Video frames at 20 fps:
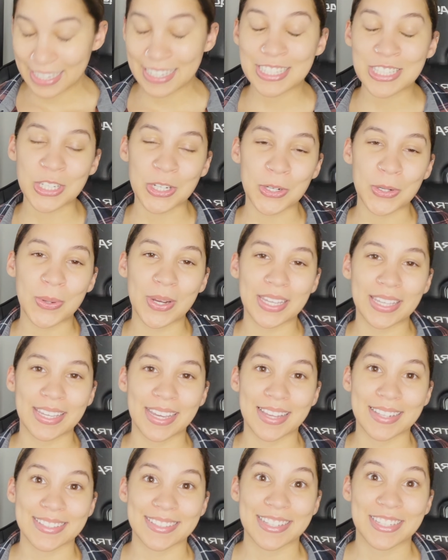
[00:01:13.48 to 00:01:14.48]
So
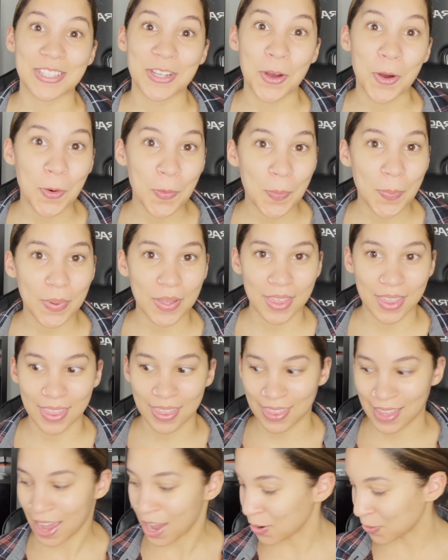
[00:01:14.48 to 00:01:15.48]
yes, let's hope
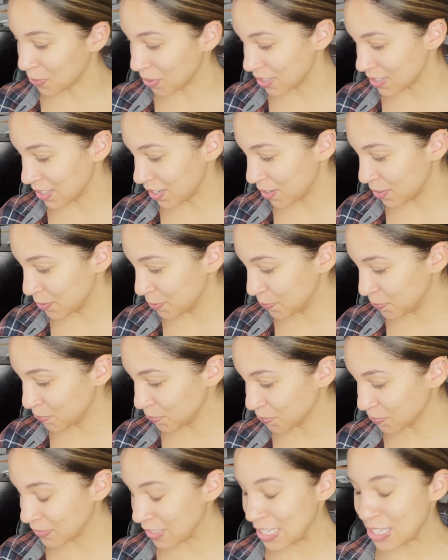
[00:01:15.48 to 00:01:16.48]
that works out.
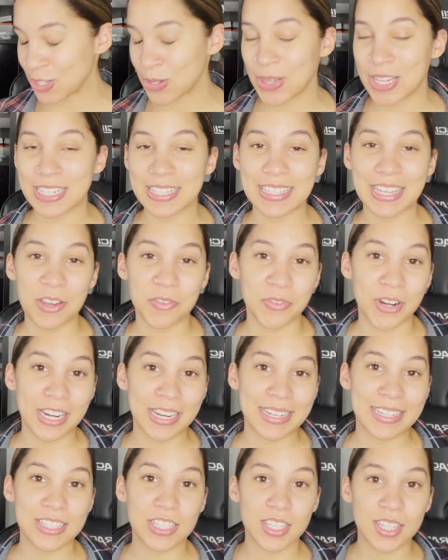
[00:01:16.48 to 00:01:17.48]
So let's get right
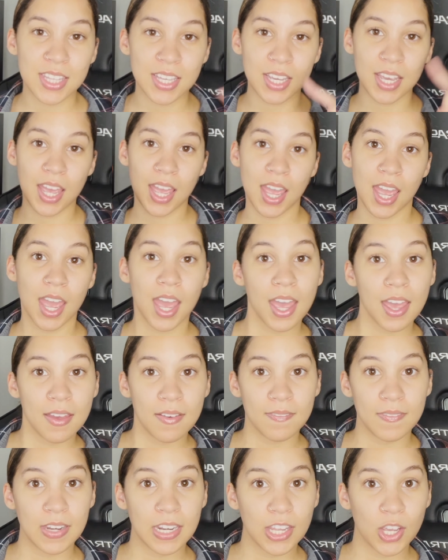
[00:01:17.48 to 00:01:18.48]
into the
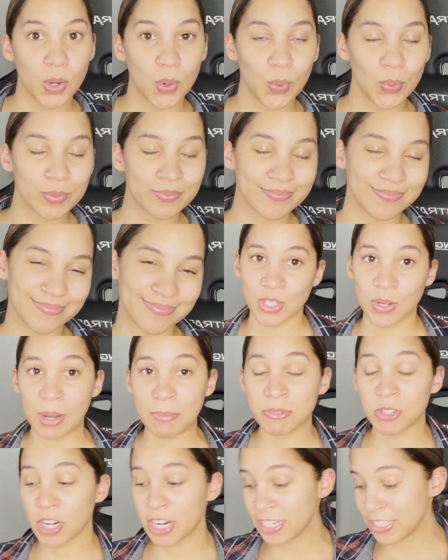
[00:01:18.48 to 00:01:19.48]
video. So I'm
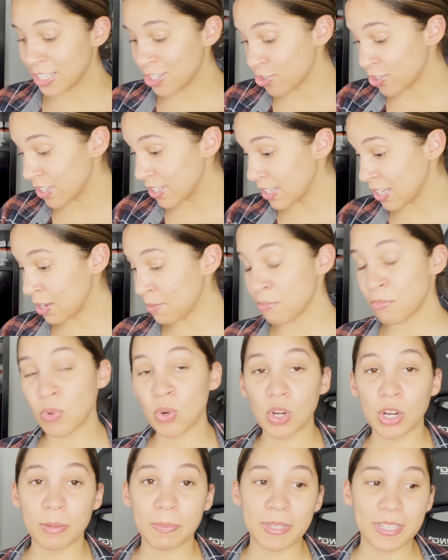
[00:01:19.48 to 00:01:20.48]
trying to dress up
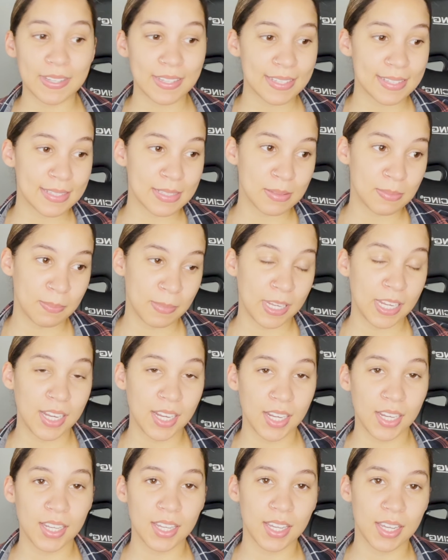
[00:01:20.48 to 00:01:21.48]
more because
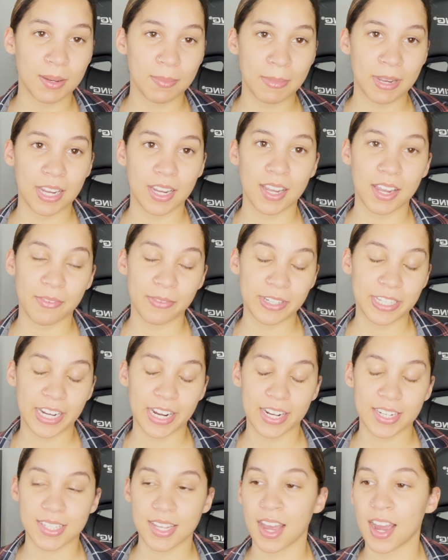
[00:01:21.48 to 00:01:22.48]
me, my
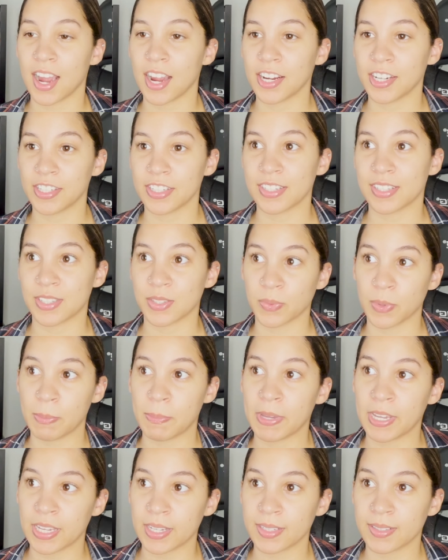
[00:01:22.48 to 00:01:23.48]
everyday attire is
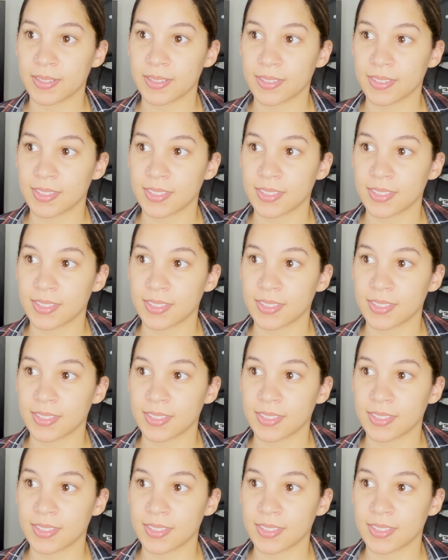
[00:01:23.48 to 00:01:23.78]
sweatpants